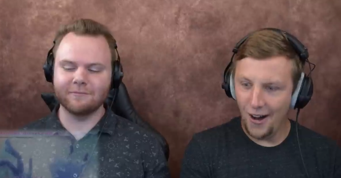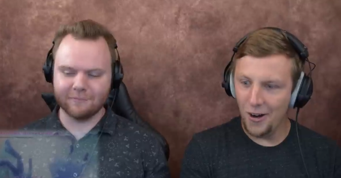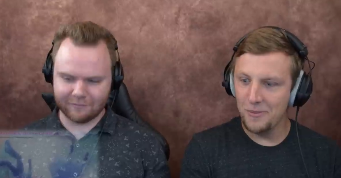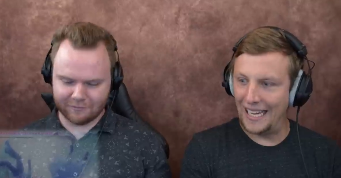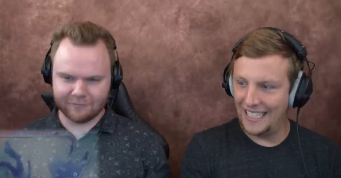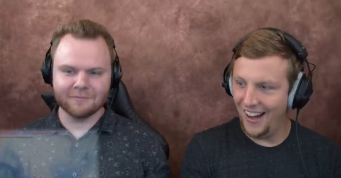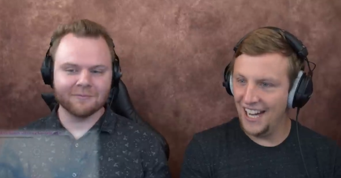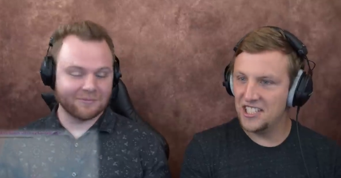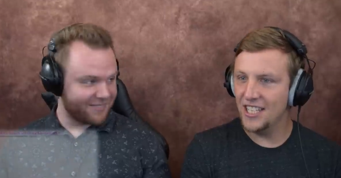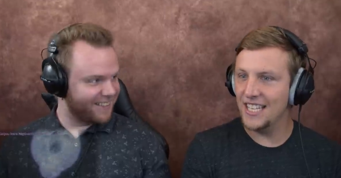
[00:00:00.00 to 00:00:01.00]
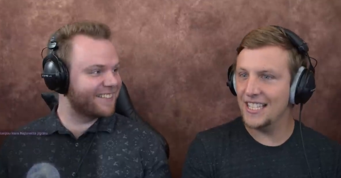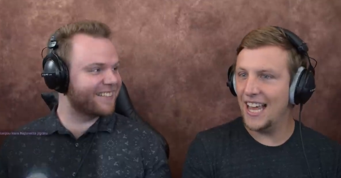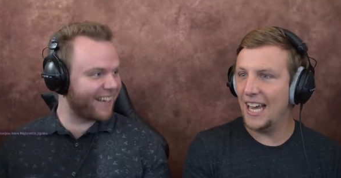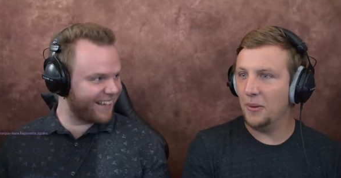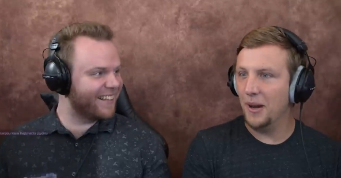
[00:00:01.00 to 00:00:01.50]
Speaker 1: Oh my gosh, this is
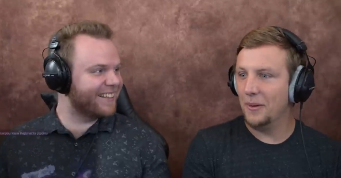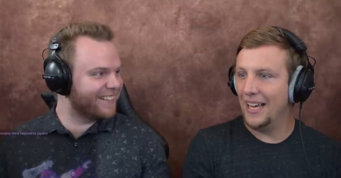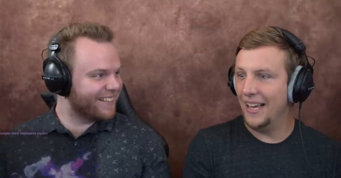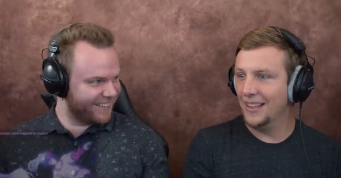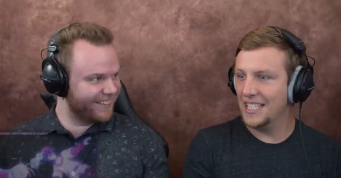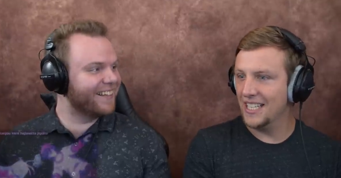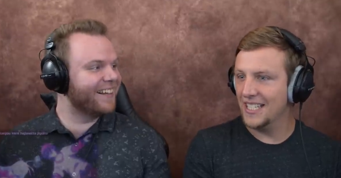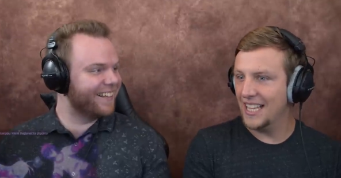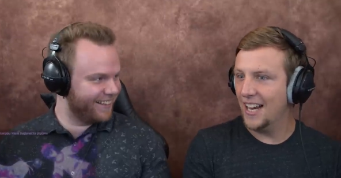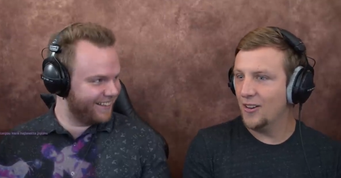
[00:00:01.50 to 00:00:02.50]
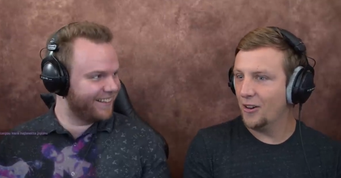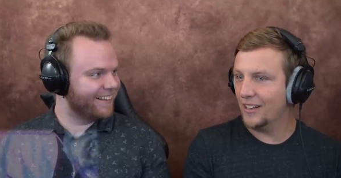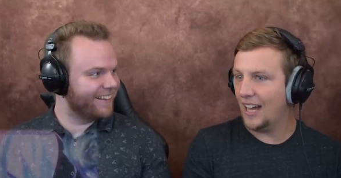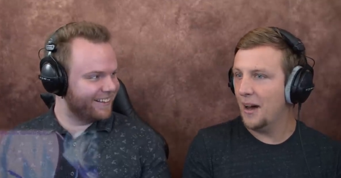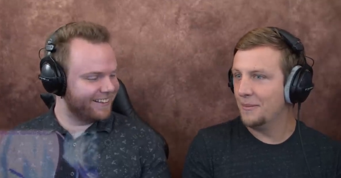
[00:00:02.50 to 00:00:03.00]
like yeah. when we listen to that
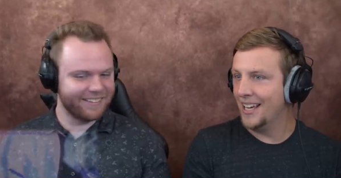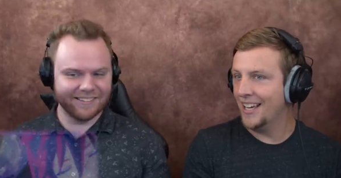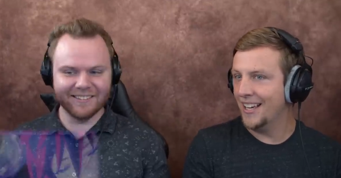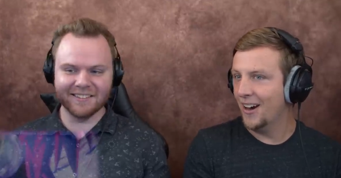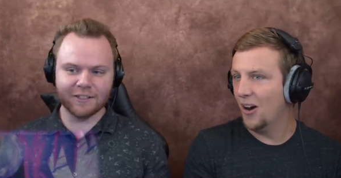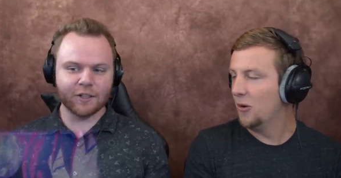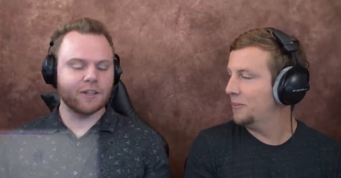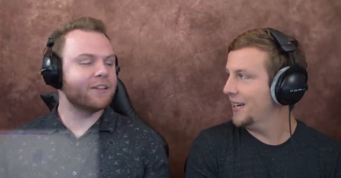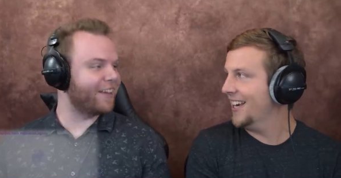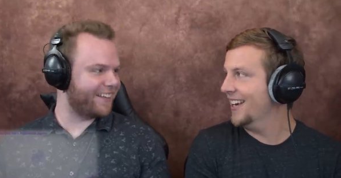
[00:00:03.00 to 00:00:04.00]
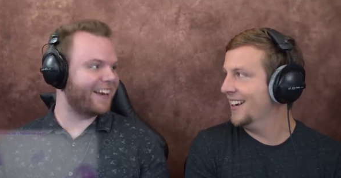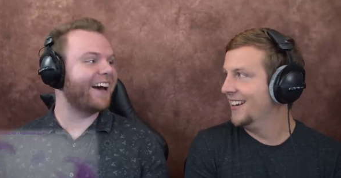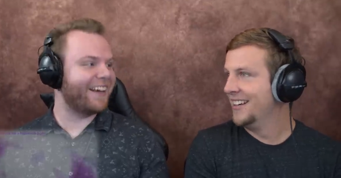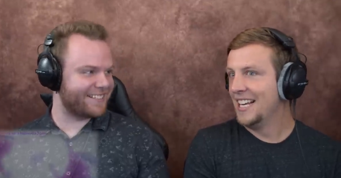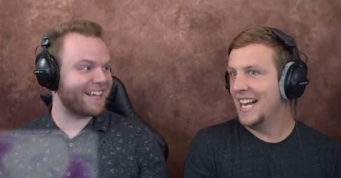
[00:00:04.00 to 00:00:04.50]
Noragami OP. Yeah,
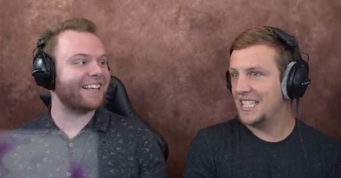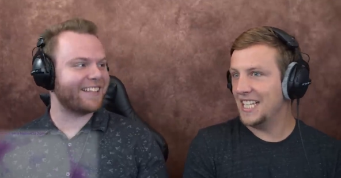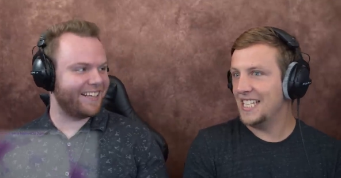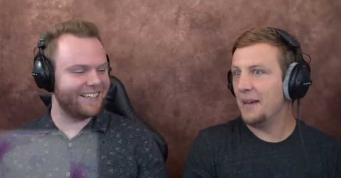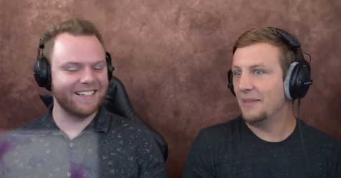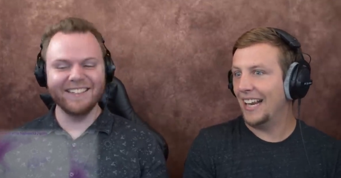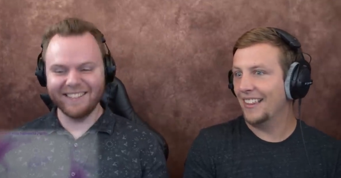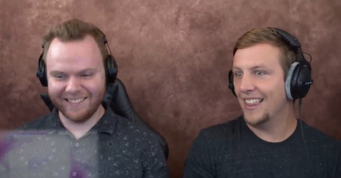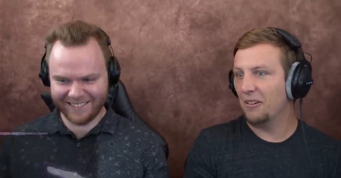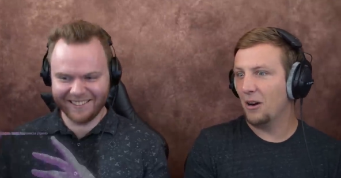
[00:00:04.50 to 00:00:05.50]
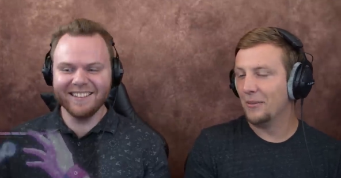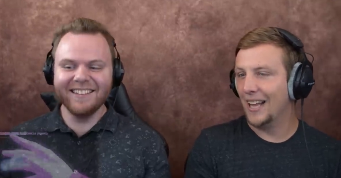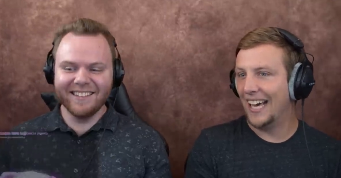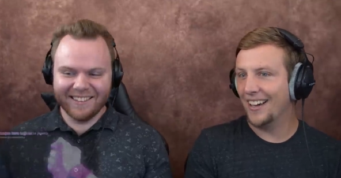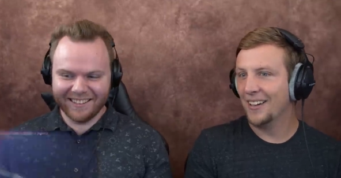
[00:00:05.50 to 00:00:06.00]
yeah, exactly. It's the same kind of thing where I'm
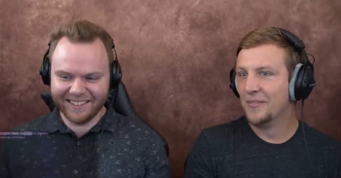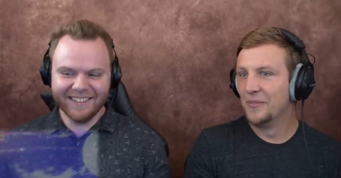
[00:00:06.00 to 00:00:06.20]
like.